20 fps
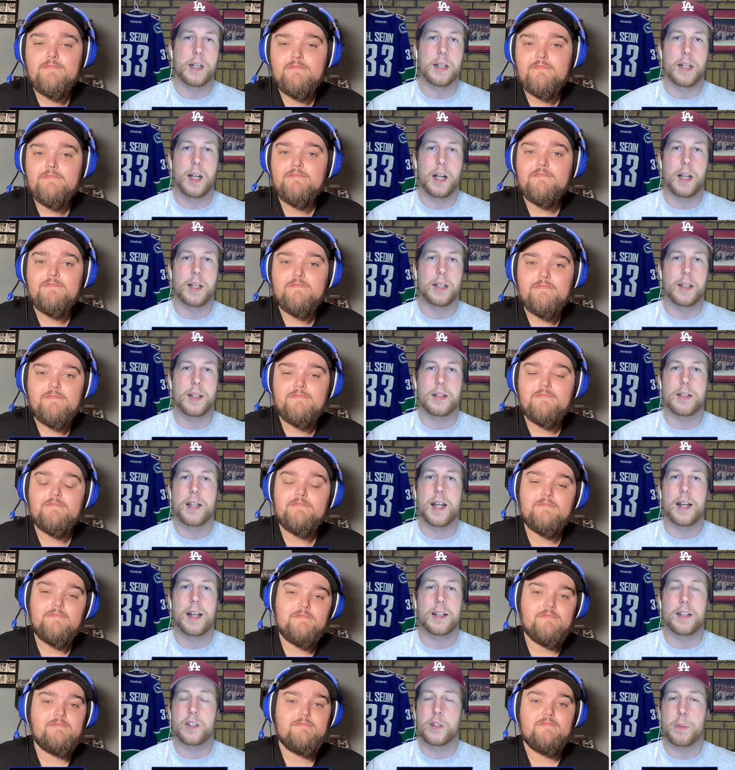Speaker 1: in a guy like this,
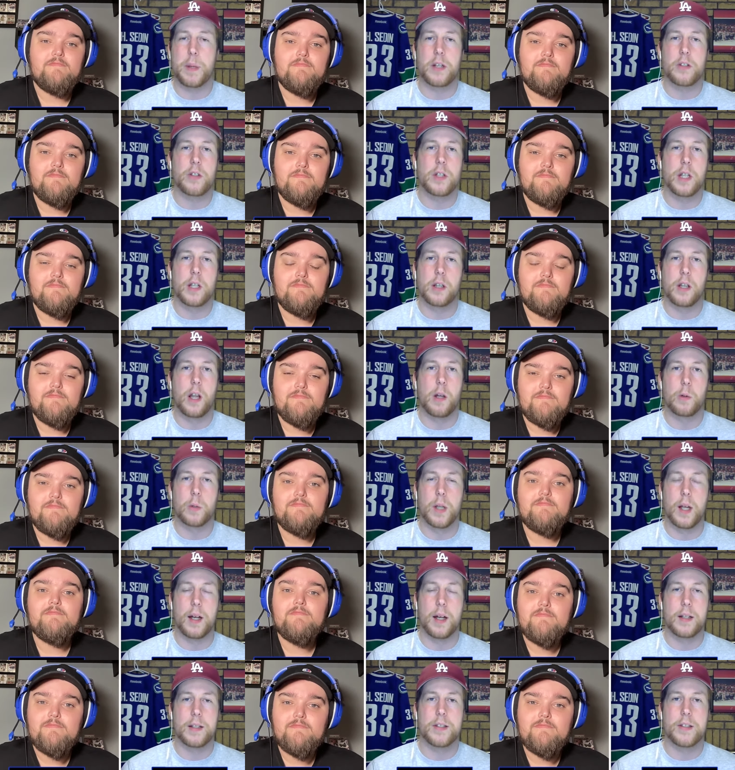and especially at low
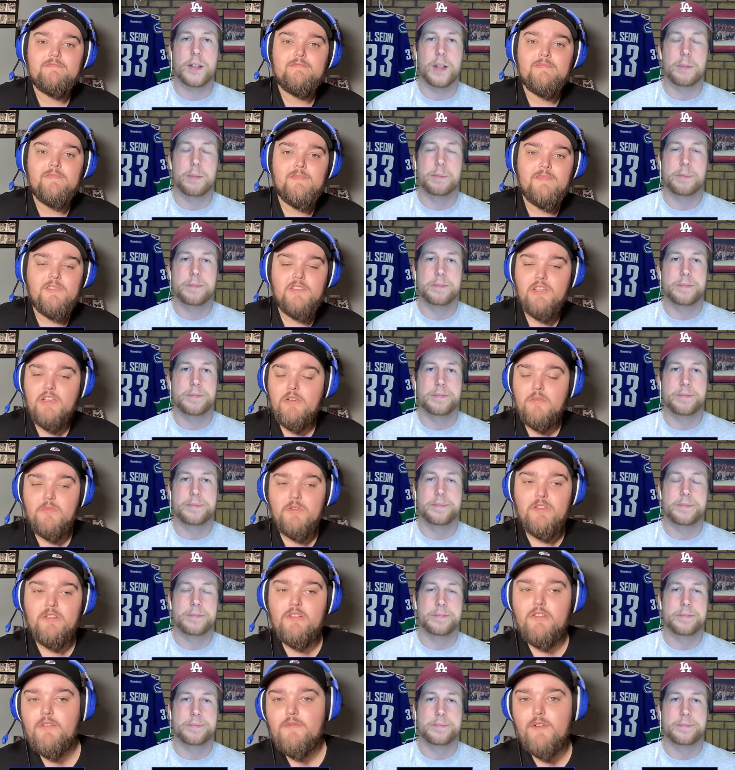cost.
Speaker 2: Yeah, we
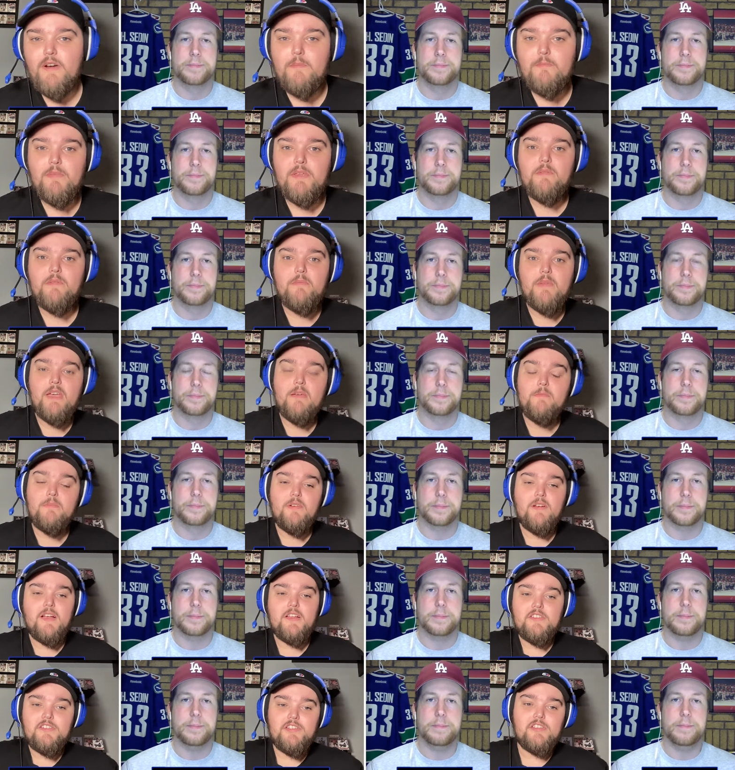love our big man
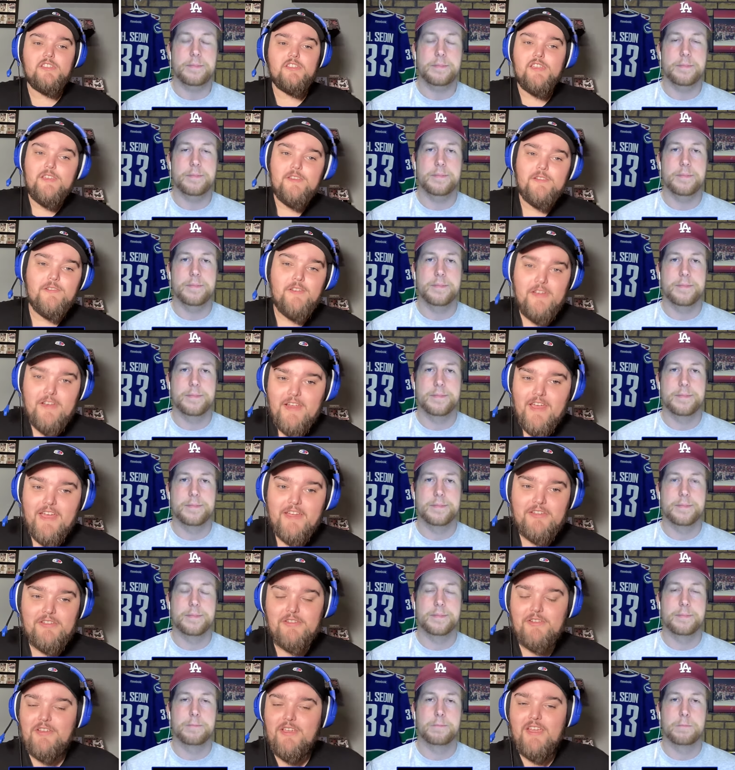project here on
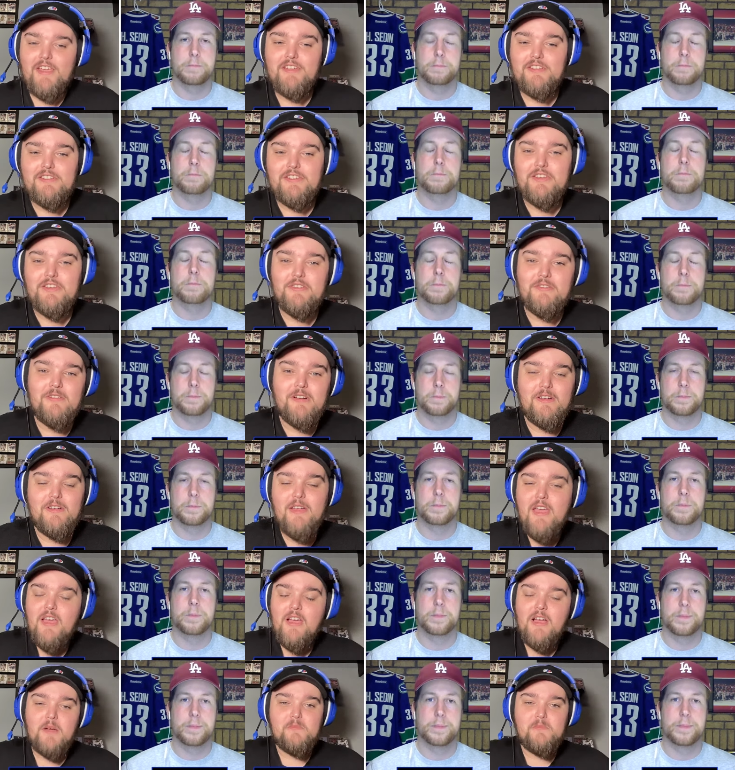Hat Trick H Q. Uh,
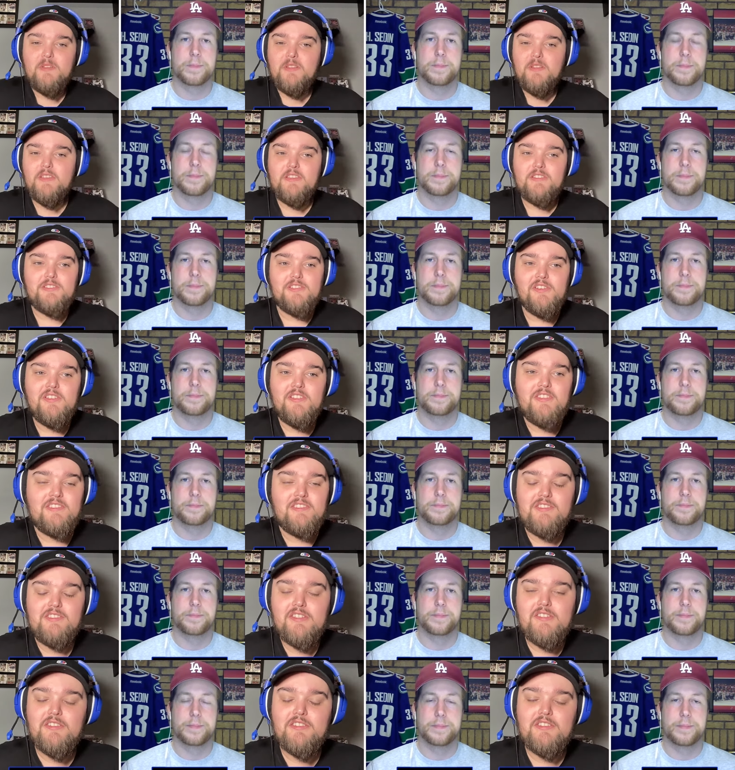I'm really excited to
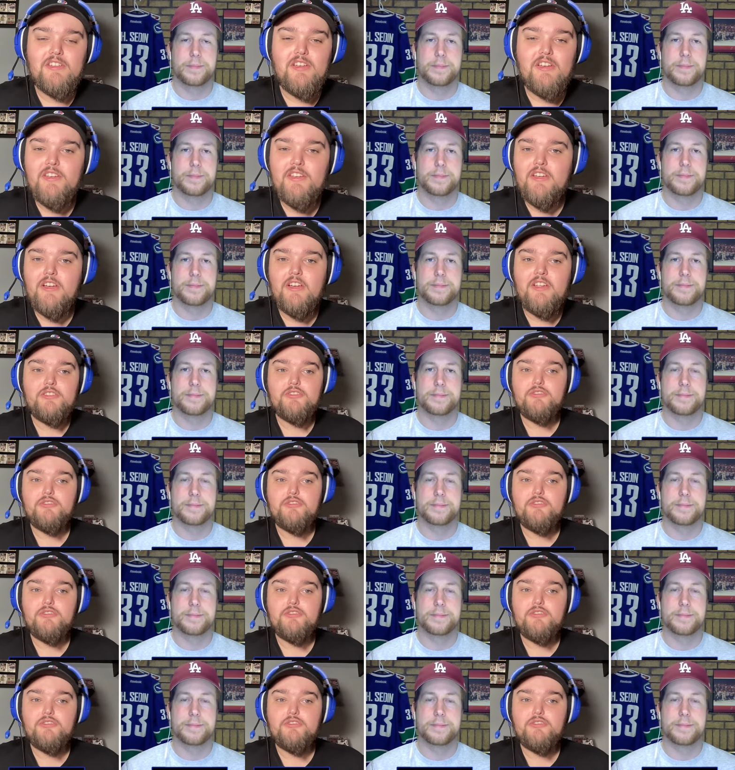see this guy kind of